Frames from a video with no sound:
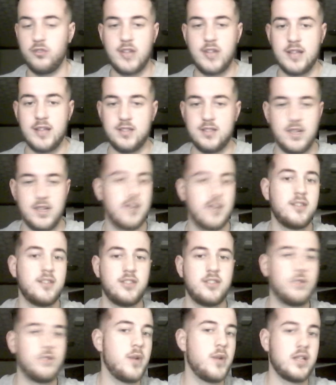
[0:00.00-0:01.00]

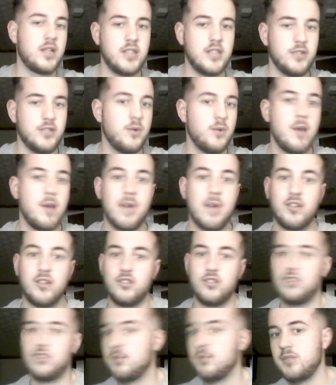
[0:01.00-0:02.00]
tactics quickly as well by
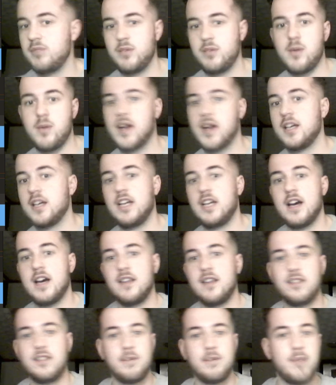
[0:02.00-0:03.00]
just simply
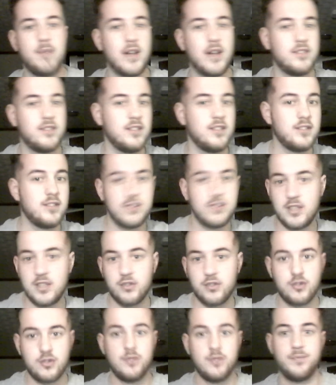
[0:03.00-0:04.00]
recognizing patterns.
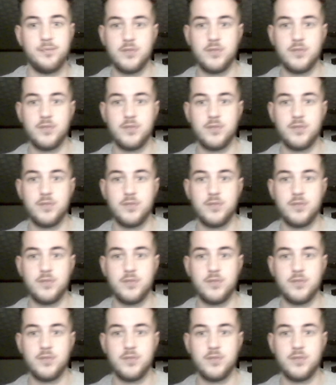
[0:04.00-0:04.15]
This can